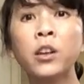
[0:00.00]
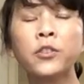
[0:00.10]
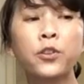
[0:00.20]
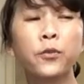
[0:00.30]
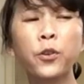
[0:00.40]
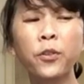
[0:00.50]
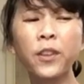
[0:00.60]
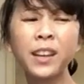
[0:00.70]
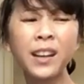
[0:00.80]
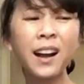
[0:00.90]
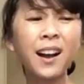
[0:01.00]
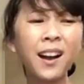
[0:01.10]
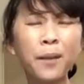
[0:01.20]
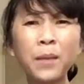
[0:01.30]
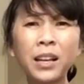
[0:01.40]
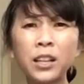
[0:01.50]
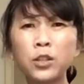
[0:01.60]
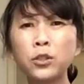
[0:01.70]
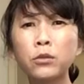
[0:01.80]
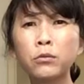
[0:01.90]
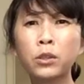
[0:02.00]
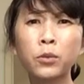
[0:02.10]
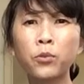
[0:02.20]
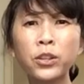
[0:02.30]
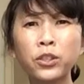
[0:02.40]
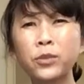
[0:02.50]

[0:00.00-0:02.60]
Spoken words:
So if you're thinking, I'm not going to do the compression,